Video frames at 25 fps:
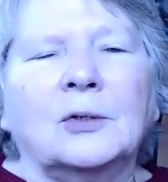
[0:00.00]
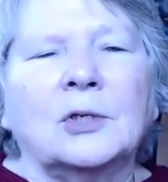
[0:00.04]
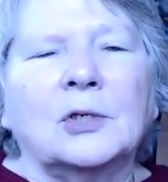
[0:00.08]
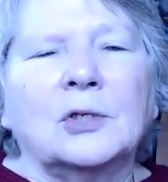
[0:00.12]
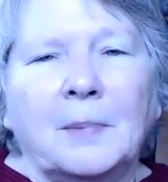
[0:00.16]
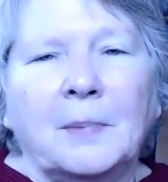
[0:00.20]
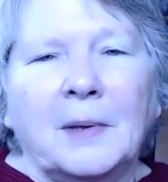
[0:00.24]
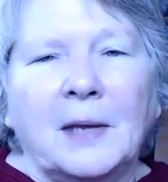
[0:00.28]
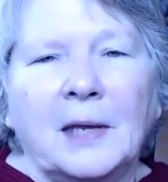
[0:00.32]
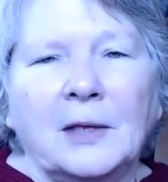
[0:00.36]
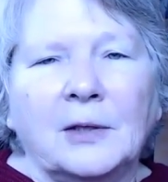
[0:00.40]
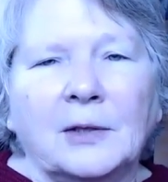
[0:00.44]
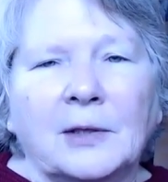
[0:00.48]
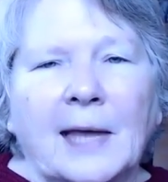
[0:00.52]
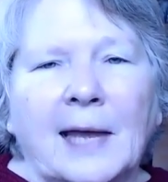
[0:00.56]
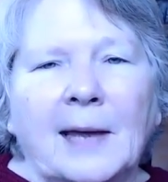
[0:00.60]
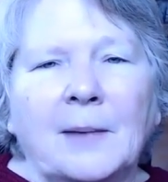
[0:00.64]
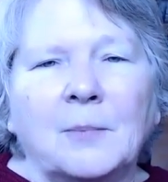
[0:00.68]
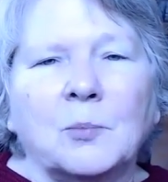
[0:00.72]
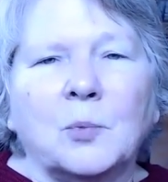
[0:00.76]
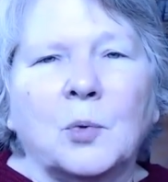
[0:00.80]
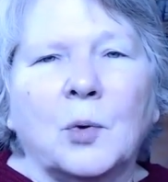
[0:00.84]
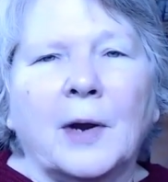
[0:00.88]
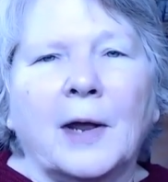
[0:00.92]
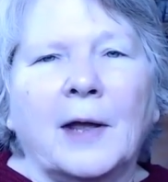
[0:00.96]
Now repeat
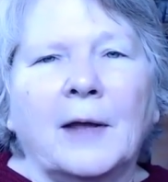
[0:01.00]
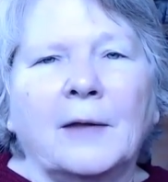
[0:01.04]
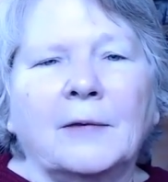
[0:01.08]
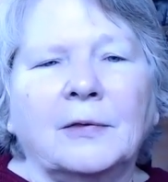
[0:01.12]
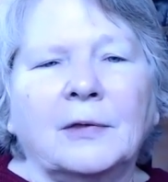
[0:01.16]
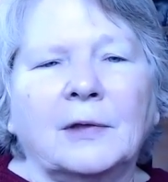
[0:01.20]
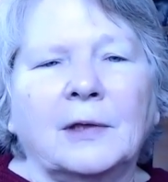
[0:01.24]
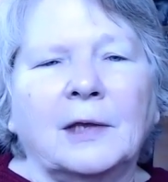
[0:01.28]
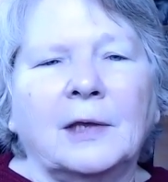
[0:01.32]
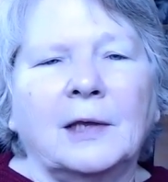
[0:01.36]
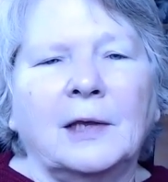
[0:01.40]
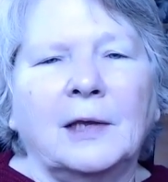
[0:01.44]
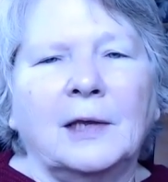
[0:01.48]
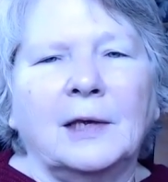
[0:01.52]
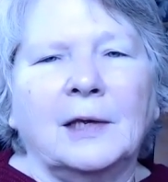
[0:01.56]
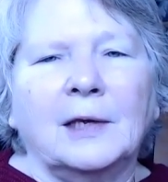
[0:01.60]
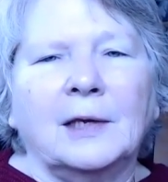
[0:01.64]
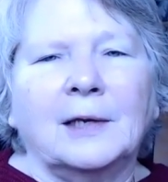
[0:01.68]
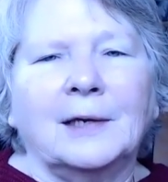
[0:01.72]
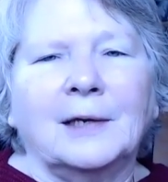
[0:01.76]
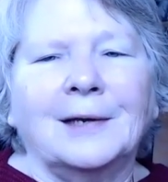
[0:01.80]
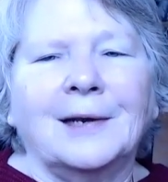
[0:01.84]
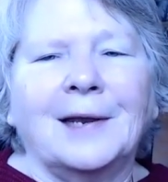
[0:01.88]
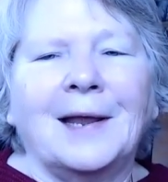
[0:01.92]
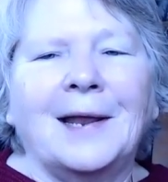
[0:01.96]
that breath
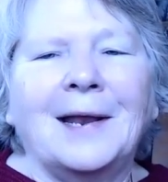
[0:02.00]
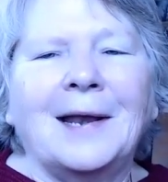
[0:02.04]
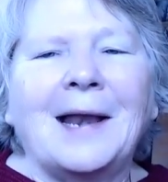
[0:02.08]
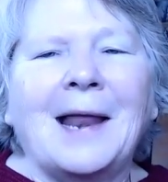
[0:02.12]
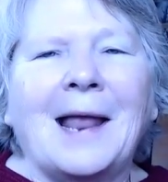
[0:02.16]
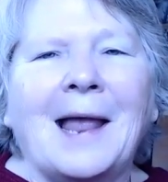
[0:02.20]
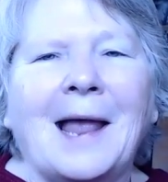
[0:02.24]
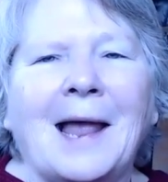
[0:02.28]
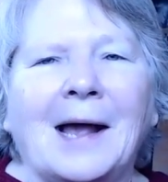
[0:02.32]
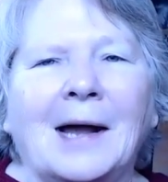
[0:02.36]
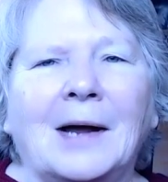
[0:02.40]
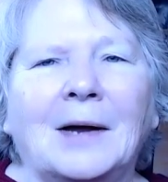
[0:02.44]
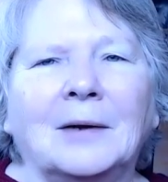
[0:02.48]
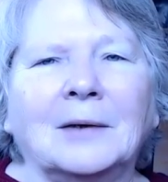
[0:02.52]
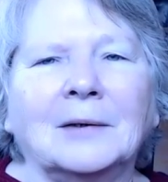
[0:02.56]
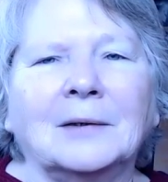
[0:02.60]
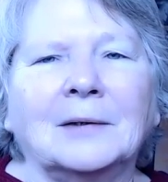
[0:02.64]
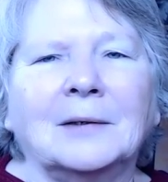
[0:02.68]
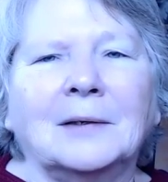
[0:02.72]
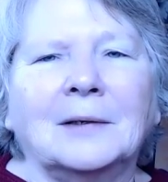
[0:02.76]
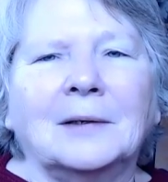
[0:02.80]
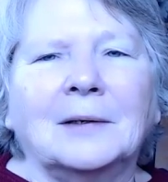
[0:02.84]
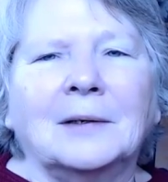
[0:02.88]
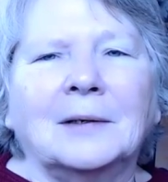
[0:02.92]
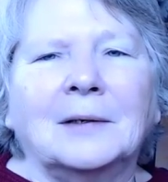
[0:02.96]
in and
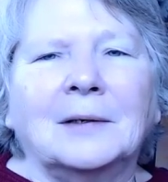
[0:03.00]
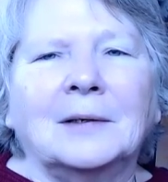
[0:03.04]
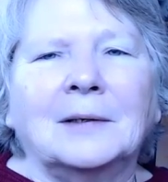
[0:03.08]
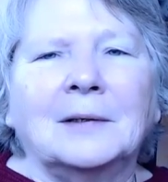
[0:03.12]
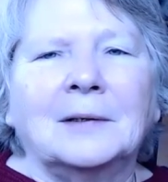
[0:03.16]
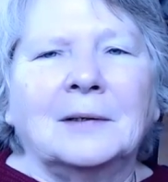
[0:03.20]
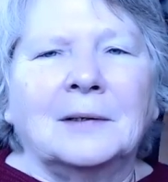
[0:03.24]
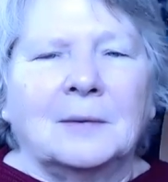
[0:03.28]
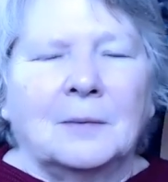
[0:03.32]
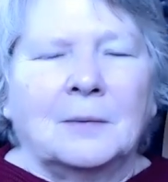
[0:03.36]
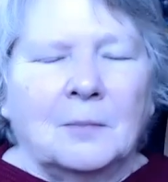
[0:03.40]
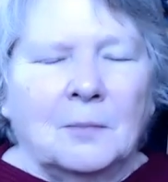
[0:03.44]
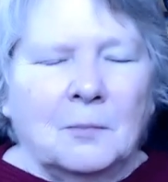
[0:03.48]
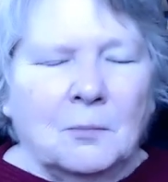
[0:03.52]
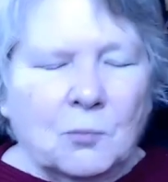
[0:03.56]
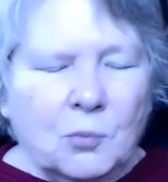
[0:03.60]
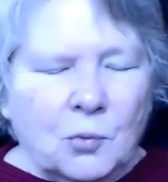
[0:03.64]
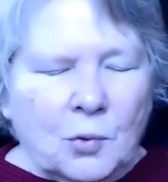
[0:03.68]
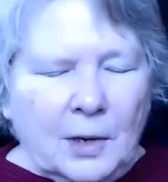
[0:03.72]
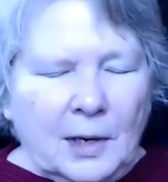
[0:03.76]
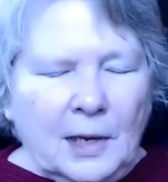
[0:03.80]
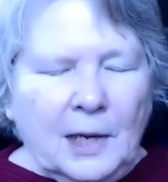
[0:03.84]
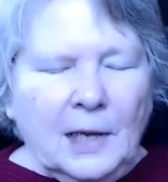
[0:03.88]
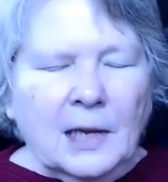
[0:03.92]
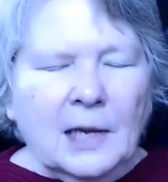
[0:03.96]
out,
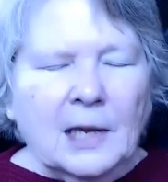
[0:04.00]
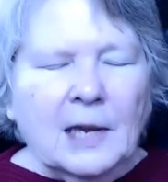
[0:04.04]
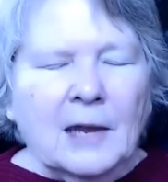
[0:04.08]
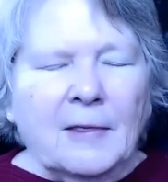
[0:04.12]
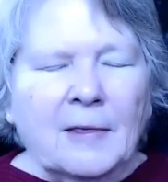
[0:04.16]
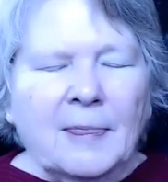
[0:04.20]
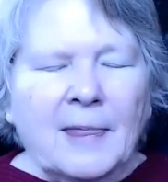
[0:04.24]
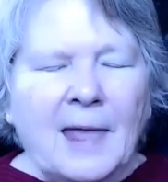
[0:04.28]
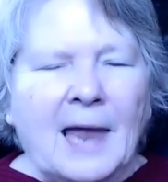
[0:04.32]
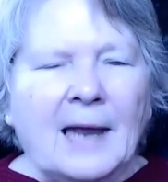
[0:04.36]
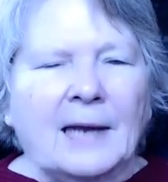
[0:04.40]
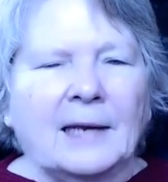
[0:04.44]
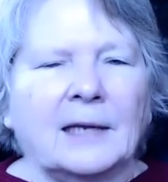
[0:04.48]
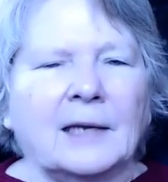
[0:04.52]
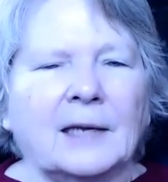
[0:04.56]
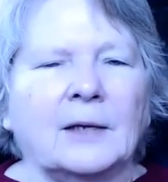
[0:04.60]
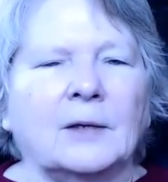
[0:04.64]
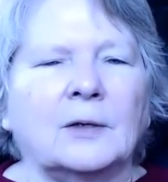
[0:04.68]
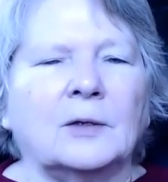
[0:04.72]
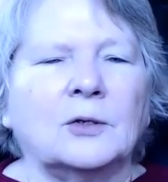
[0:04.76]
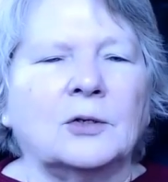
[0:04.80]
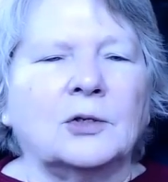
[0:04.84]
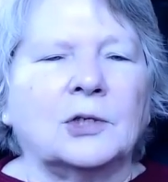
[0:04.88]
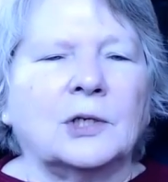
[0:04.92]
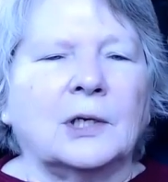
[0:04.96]
bringing in that
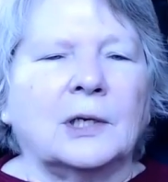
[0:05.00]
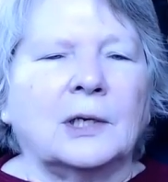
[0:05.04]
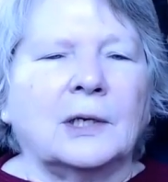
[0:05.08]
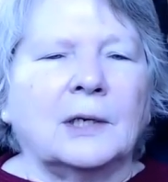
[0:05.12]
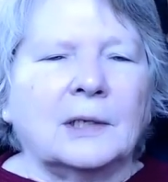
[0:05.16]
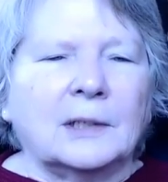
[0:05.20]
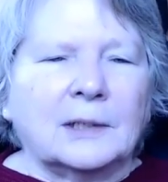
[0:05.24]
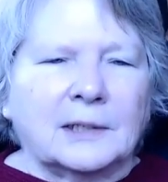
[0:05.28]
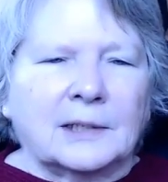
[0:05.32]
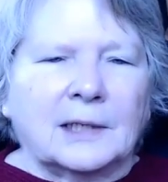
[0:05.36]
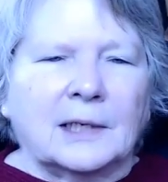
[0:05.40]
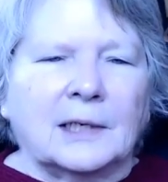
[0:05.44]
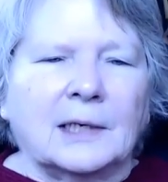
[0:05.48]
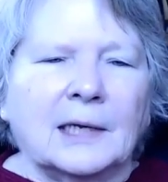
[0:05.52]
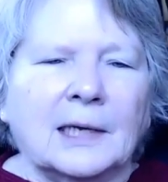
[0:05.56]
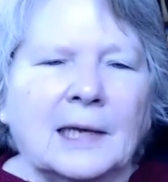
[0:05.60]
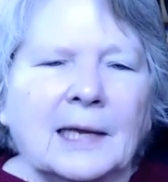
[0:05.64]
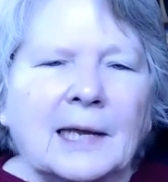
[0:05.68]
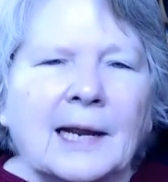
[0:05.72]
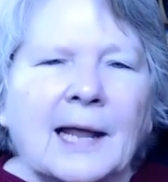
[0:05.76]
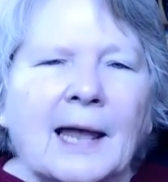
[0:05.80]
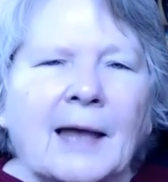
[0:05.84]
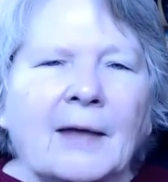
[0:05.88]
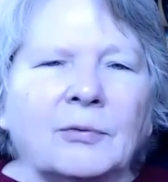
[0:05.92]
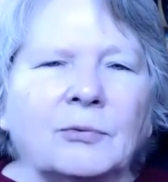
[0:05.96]
energy,
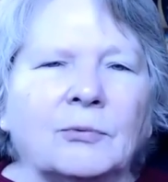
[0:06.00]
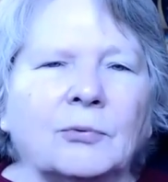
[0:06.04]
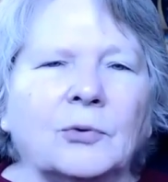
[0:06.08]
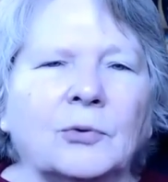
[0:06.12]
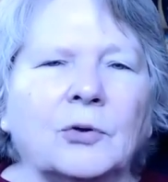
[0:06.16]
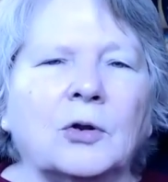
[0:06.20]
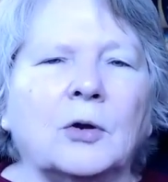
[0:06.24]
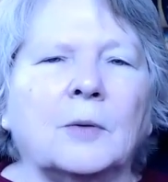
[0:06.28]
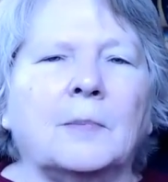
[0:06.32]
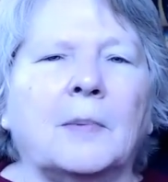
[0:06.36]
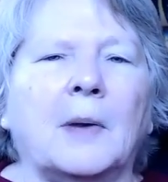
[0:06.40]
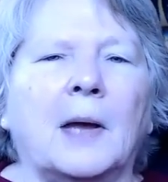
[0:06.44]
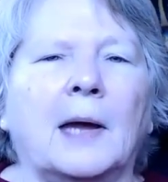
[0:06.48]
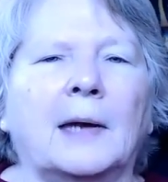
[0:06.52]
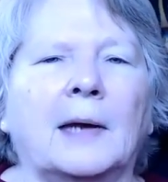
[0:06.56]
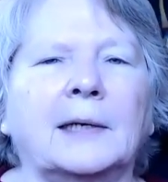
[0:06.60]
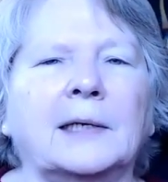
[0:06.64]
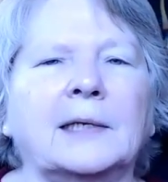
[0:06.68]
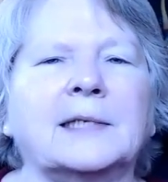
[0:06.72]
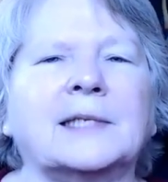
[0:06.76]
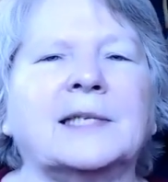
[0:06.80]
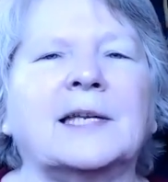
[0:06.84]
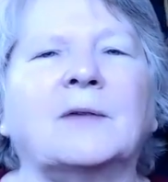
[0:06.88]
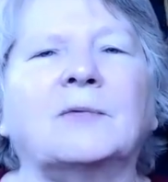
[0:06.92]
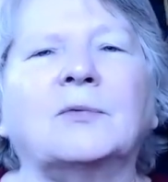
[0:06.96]
sending it out through your
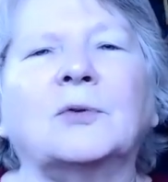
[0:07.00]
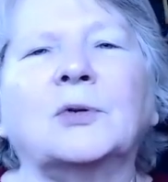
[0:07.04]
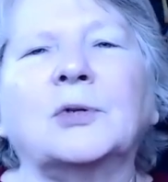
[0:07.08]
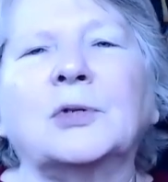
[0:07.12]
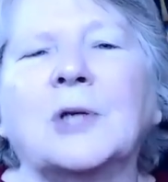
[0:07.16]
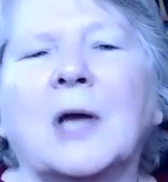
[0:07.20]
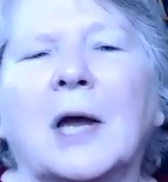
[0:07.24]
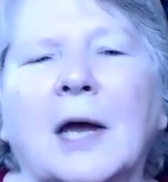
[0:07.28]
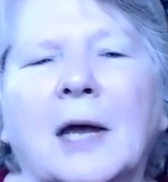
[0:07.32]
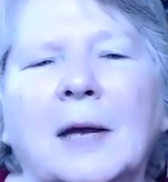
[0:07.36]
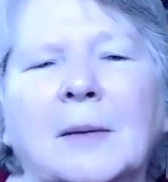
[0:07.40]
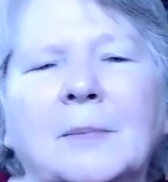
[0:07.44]
body several